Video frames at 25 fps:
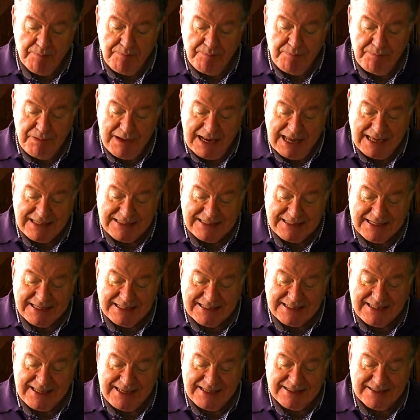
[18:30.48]
places
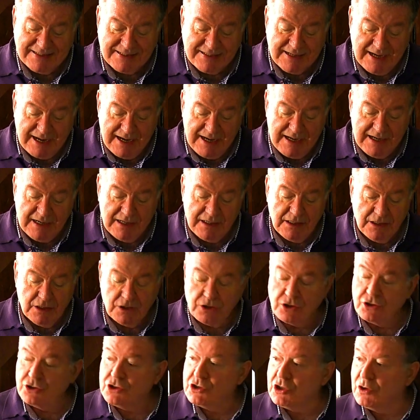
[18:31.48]
the entire
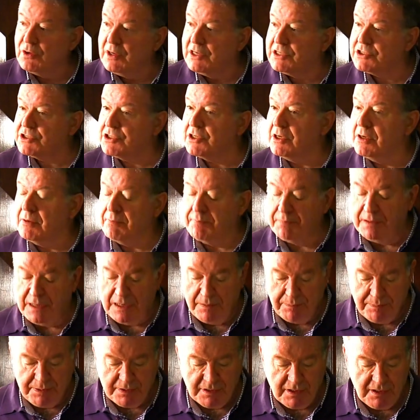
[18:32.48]
Jewish
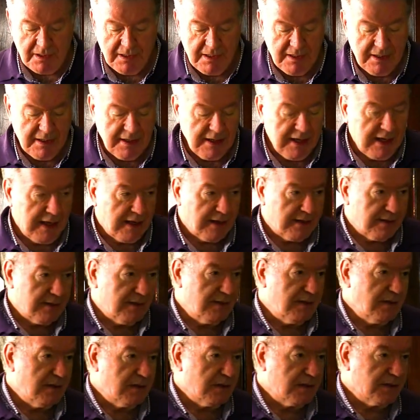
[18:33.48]
people in
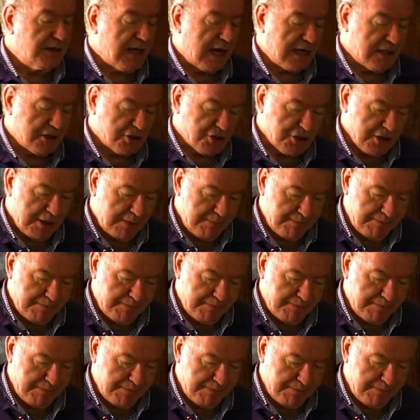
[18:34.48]
danger.